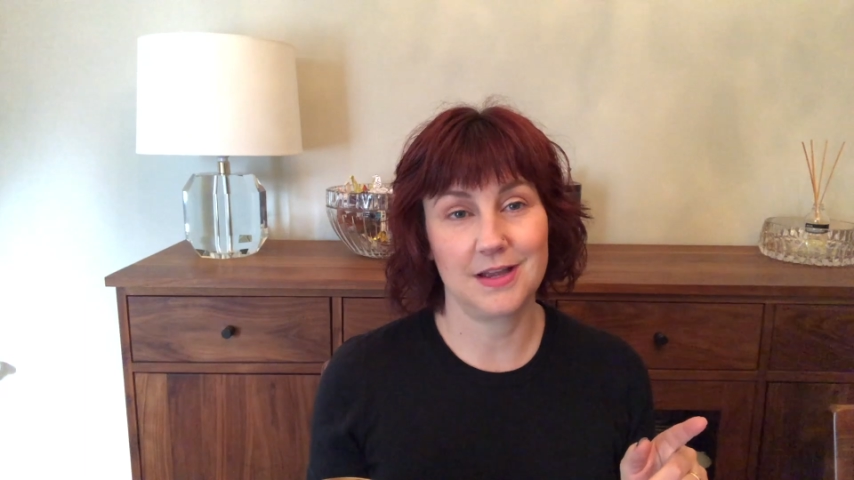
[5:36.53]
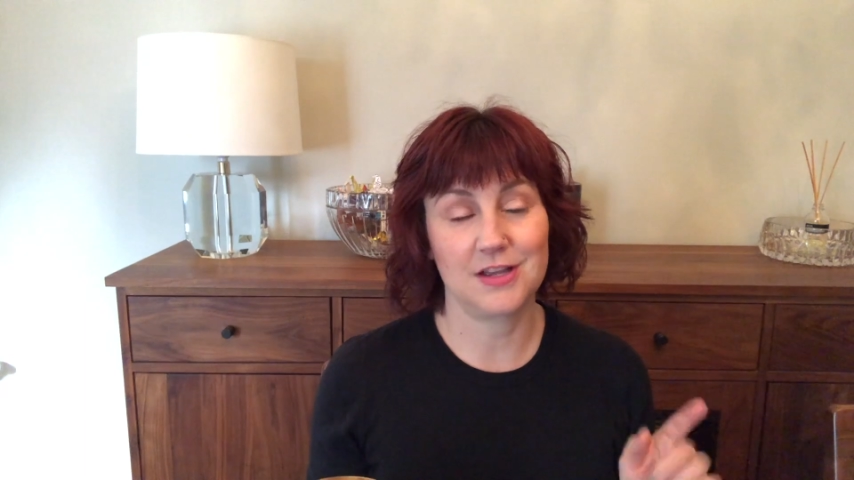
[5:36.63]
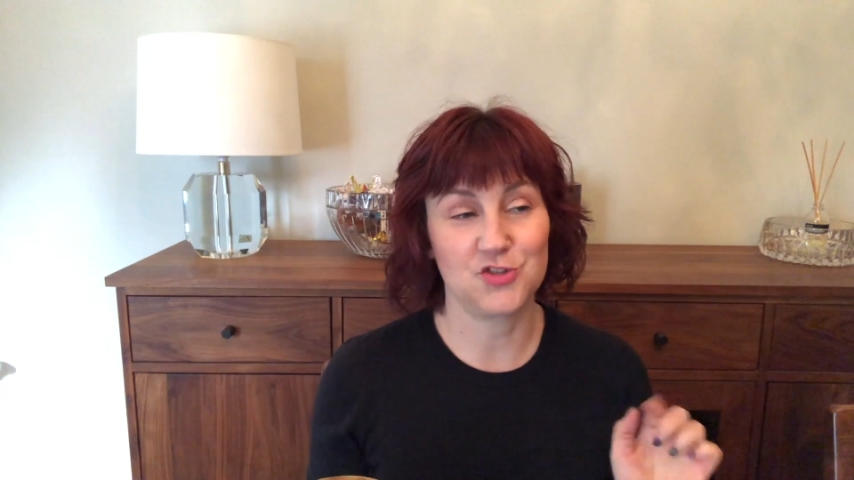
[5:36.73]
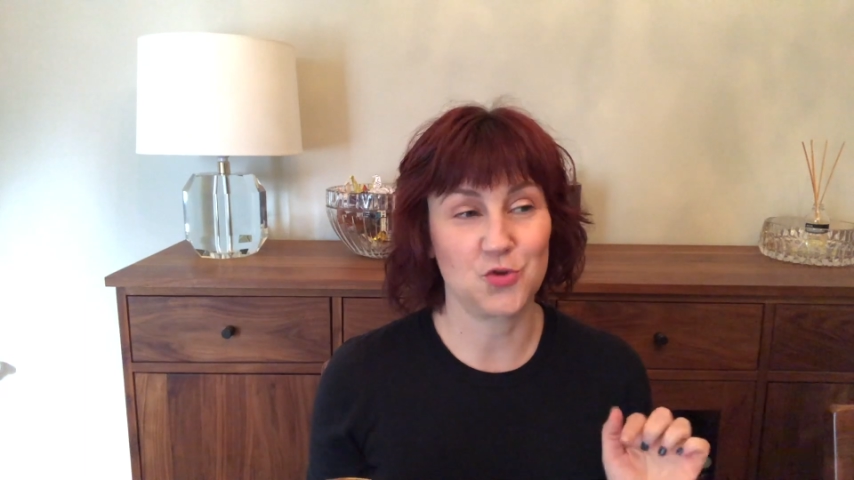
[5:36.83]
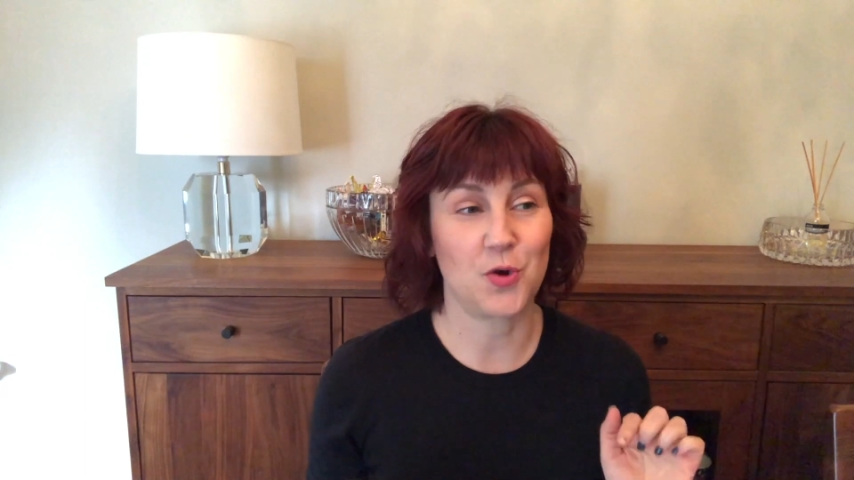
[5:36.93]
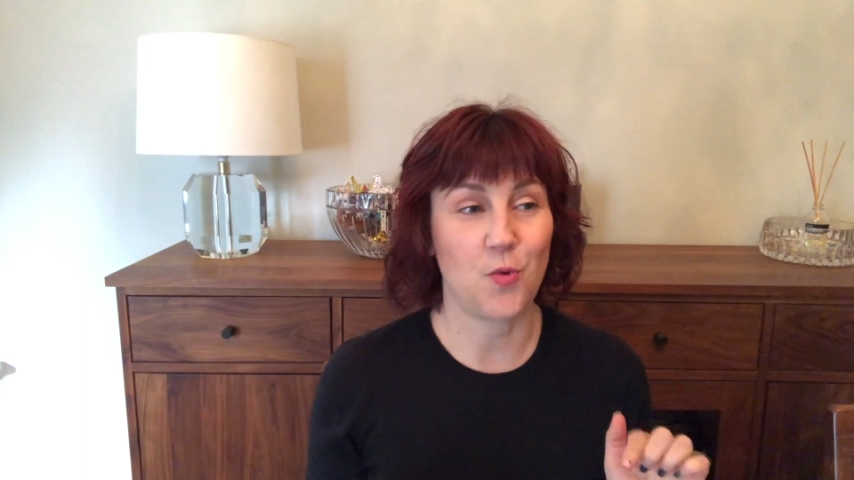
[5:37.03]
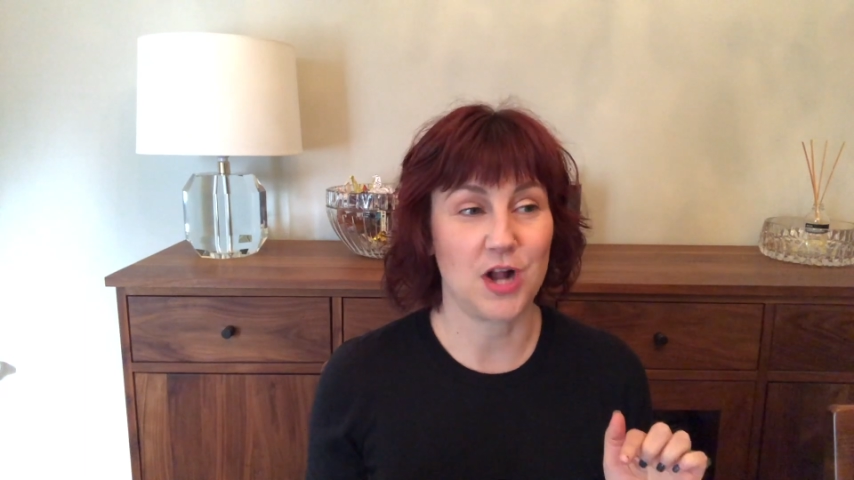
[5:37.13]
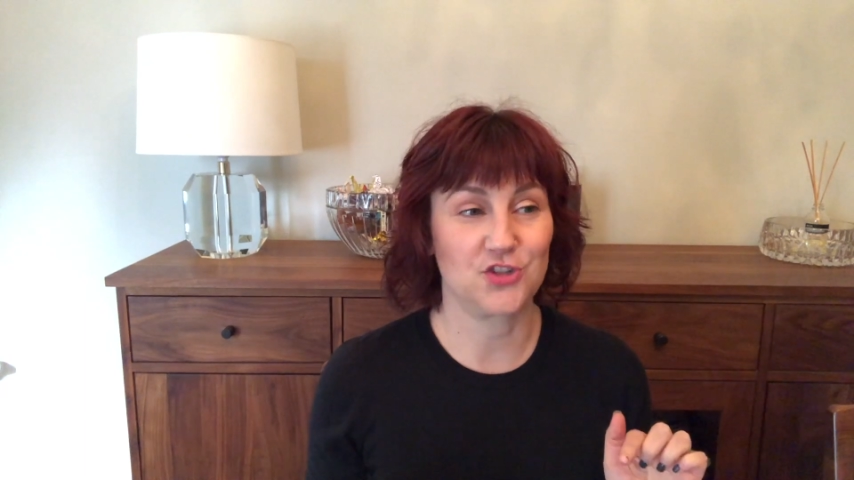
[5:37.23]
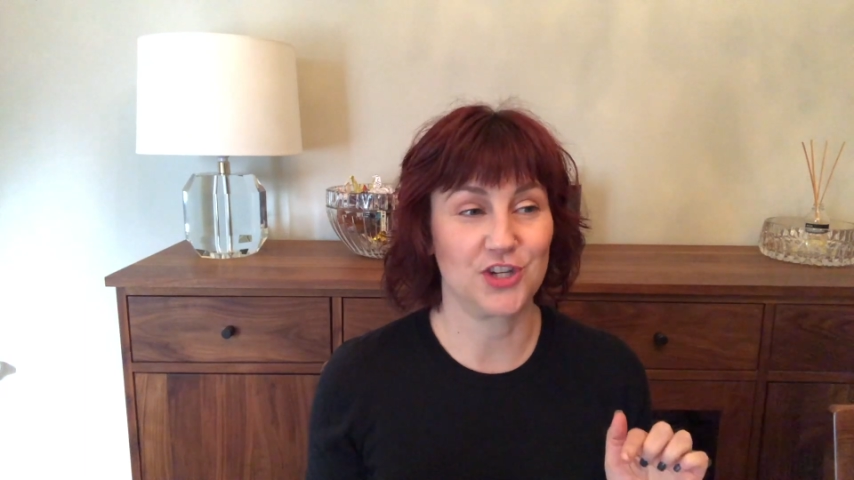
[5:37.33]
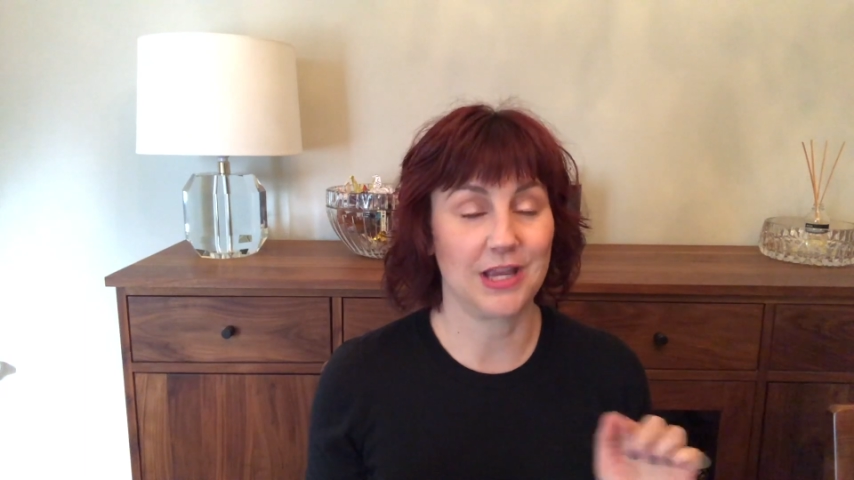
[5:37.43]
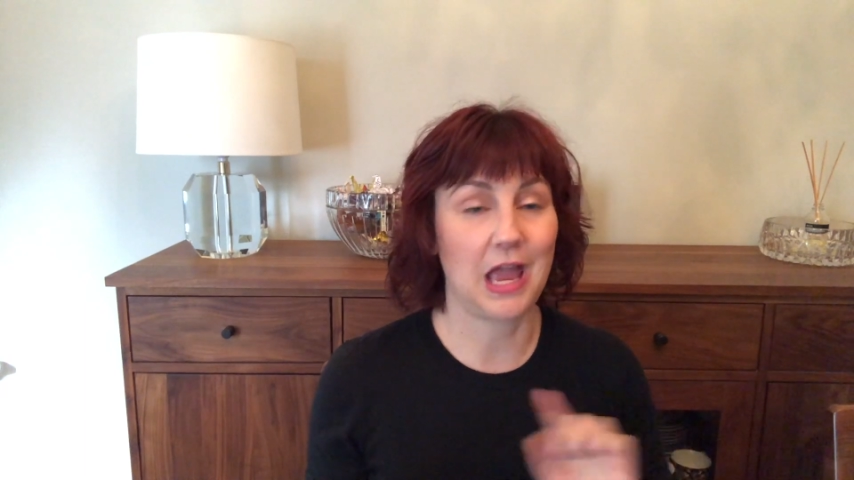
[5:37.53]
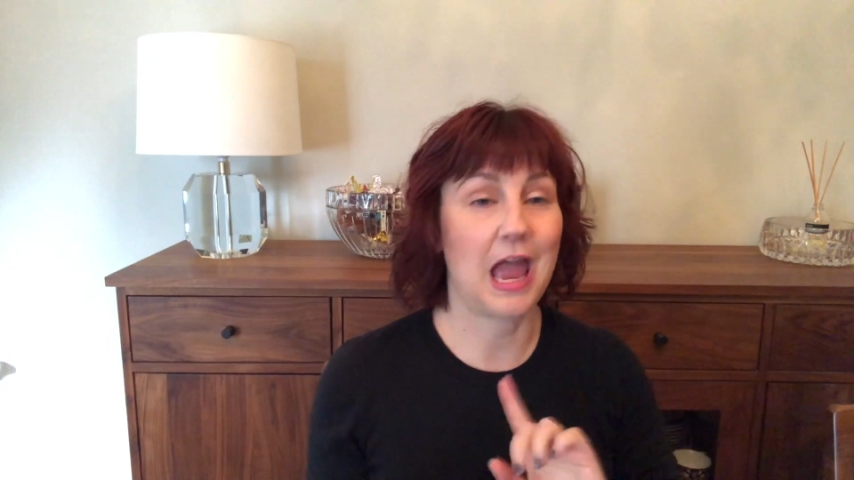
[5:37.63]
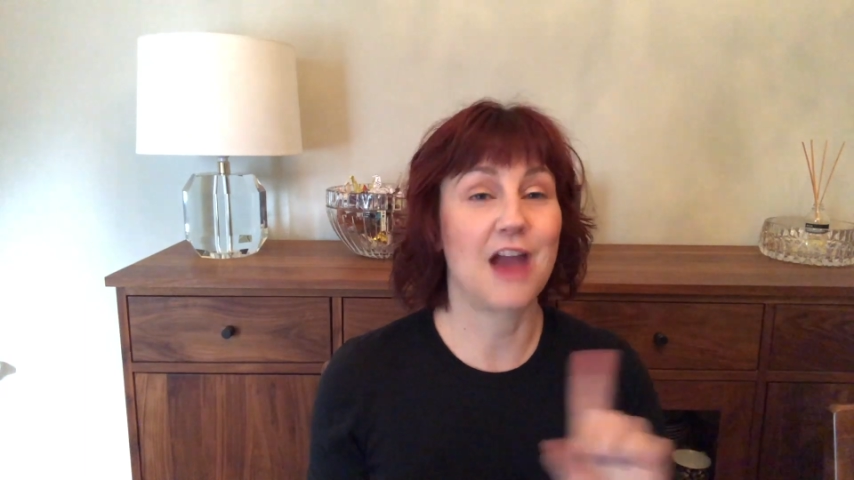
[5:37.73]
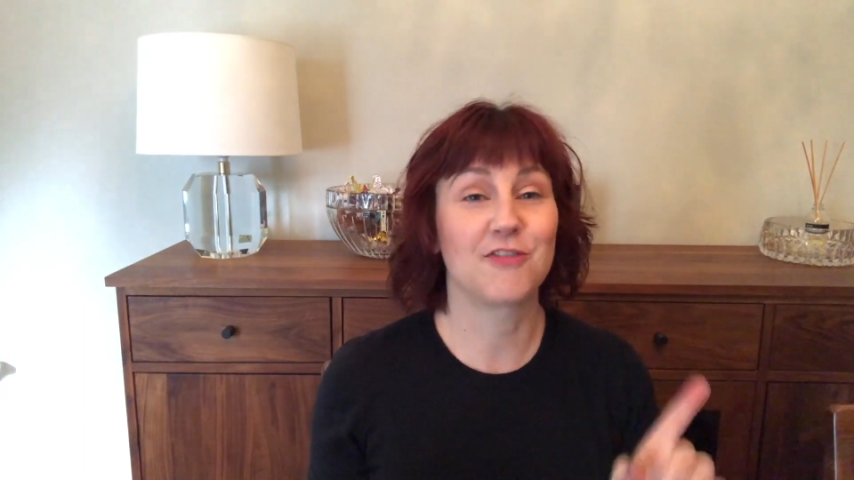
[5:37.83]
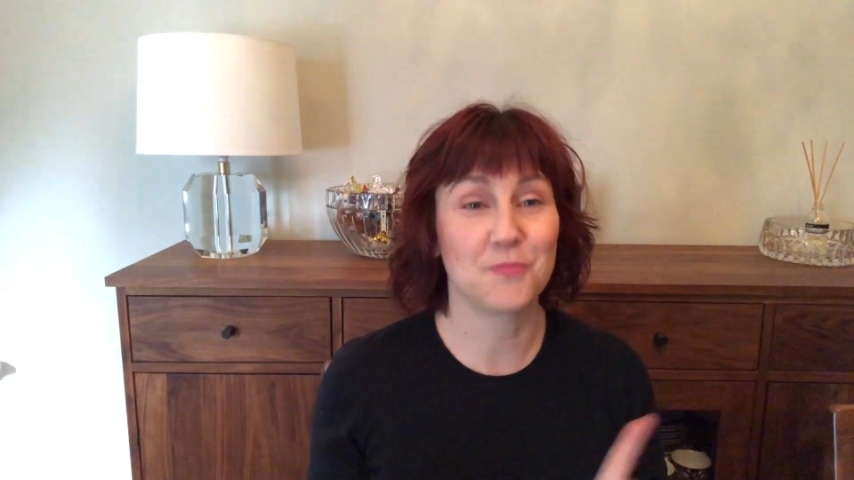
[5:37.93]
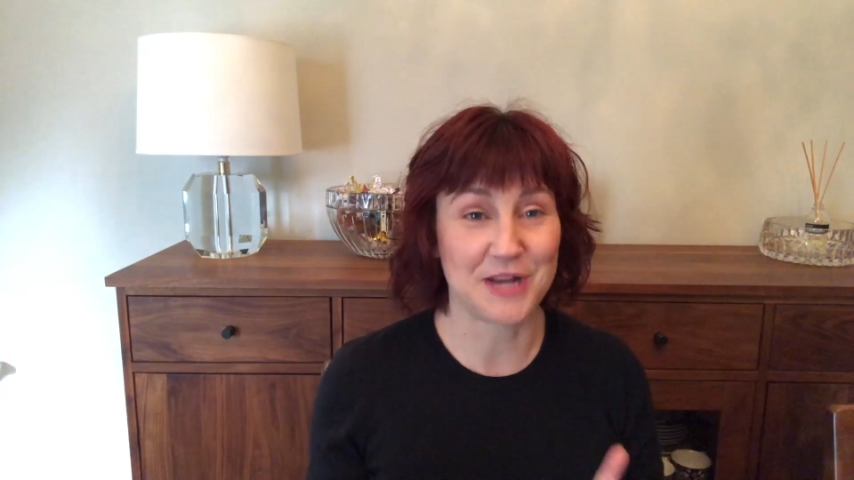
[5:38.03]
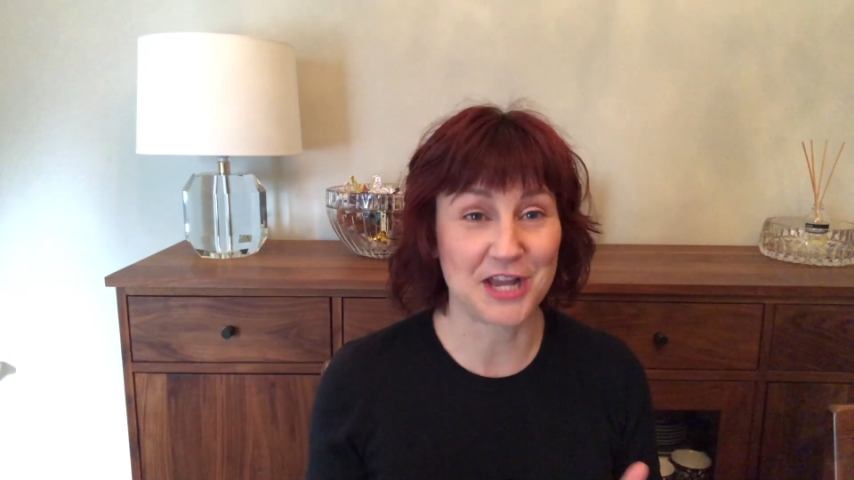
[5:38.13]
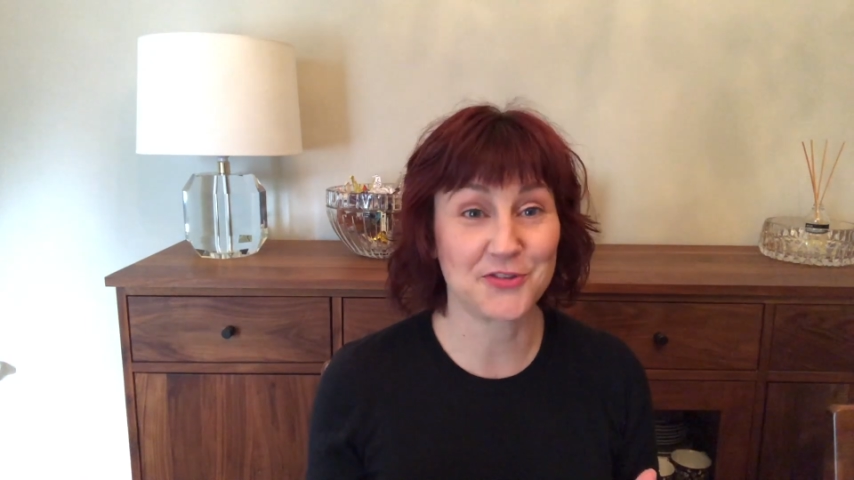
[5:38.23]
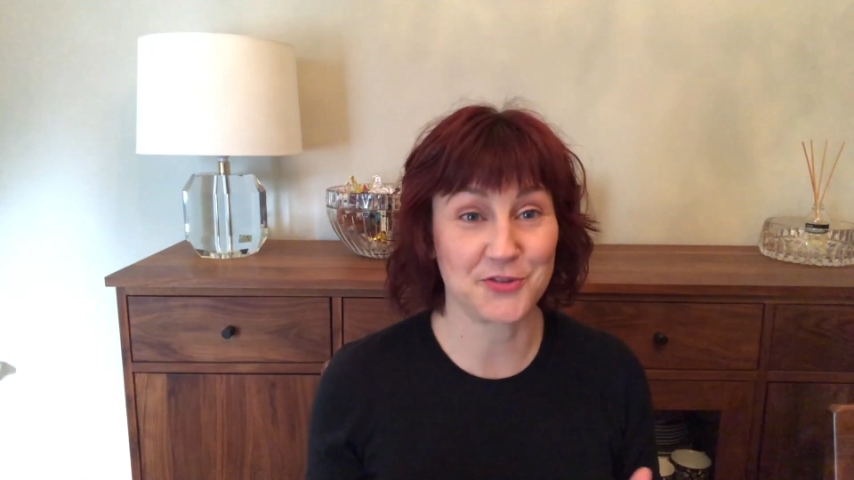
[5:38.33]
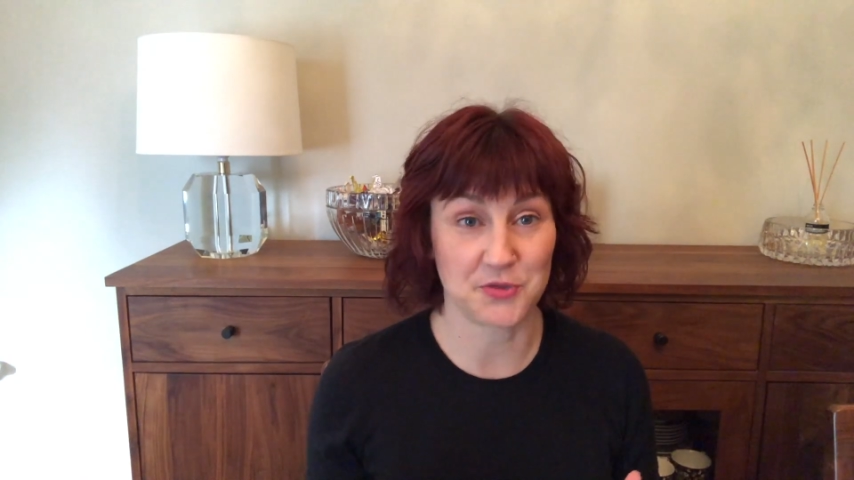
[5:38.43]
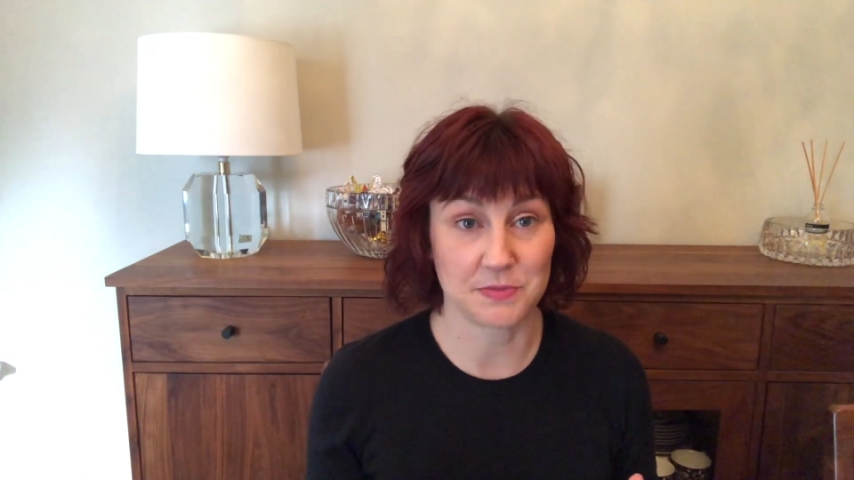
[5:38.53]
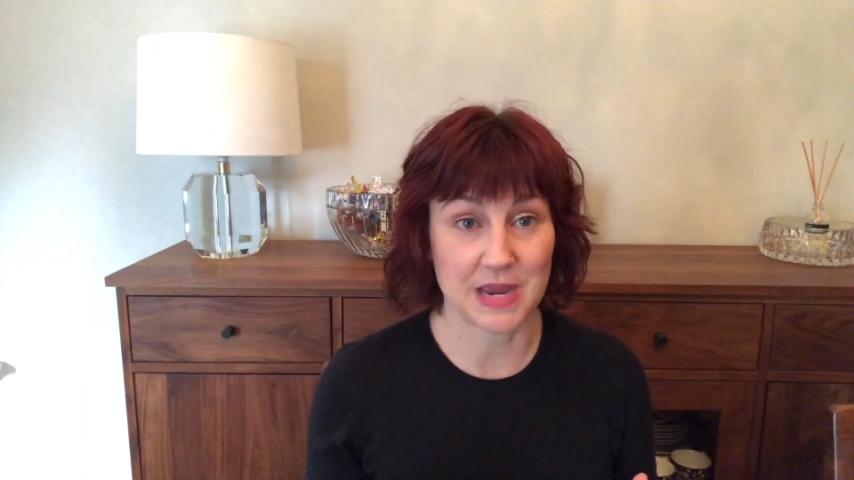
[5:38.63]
enjoy watching everybody else doing